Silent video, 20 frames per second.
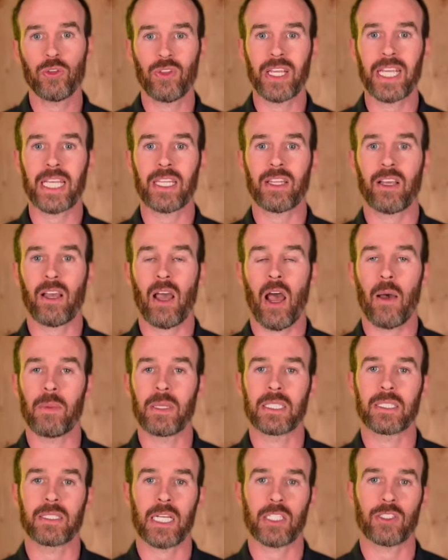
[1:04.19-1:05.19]
you think in the
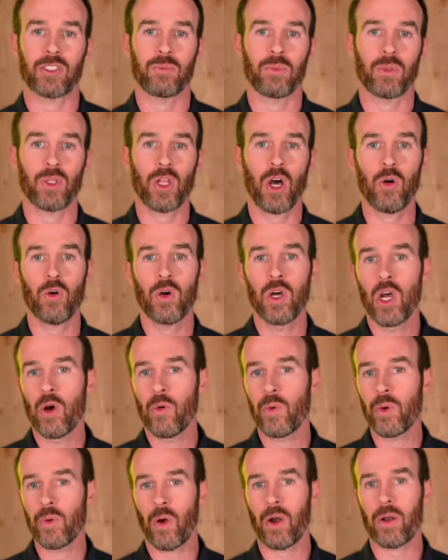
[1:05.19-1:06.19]
comment section below.
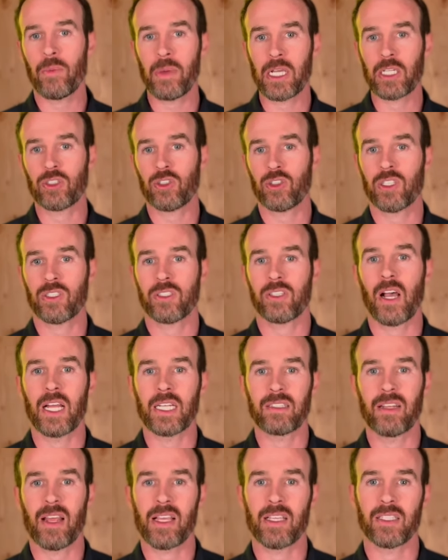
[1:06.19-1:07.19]
We want to make sure this
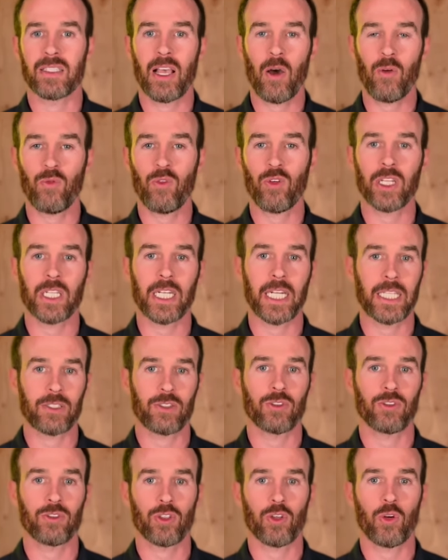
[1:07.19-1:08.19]
content is helpful and
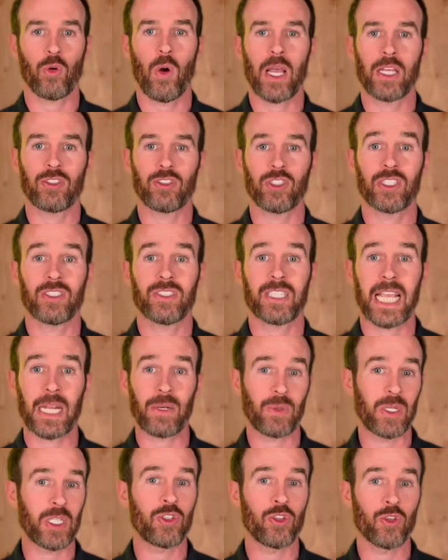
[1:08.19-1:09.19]
answers your questions, and
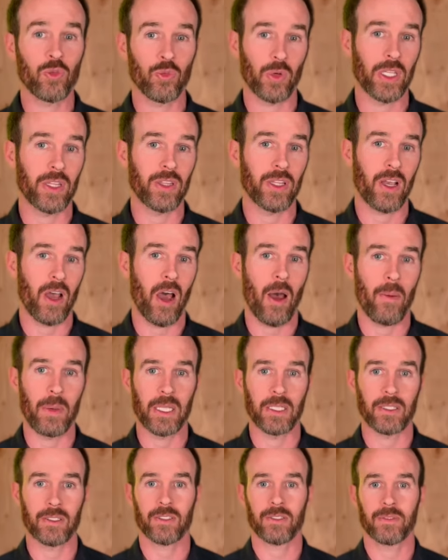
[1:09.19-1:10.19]
we do read the
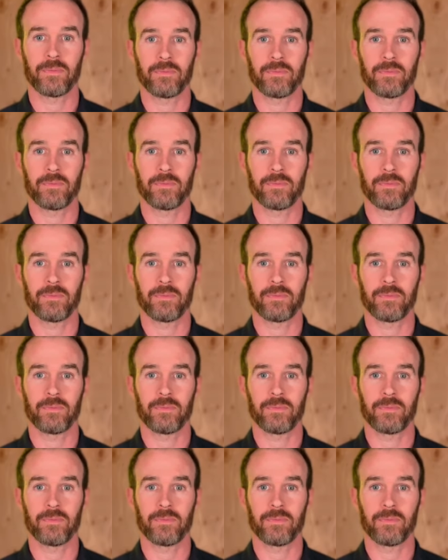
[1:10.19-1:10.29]
comments.